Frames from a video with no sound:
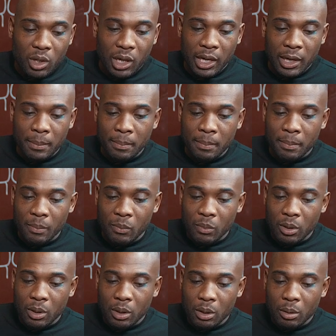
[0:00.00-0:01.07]
Um,
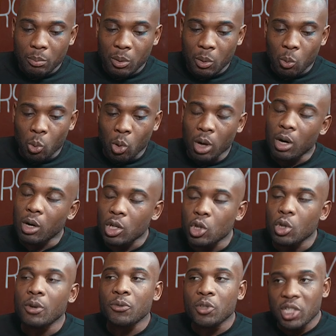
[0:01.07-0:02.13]
but what
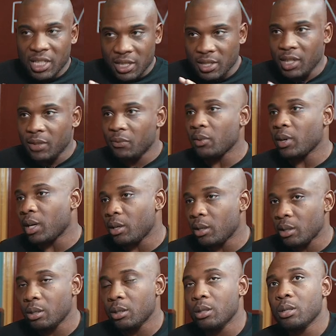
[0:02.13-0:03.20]
you've just said
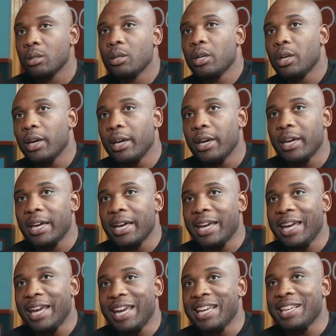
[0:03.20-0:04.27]
there
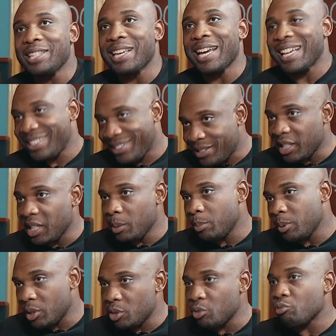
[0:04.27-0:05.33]
is as deep
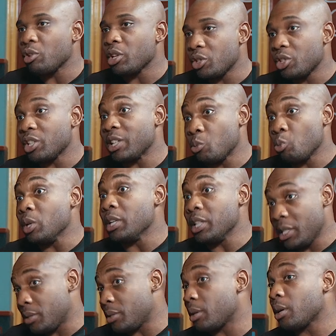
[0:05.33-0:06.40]
and as rich as we
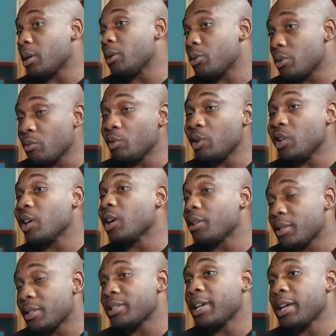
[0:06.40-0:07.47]
need to go to really
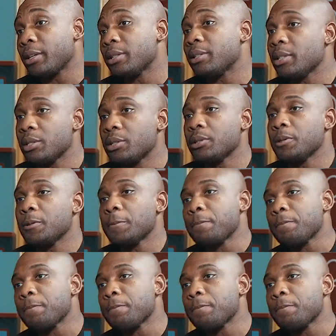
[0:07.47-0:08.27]
understand this issue.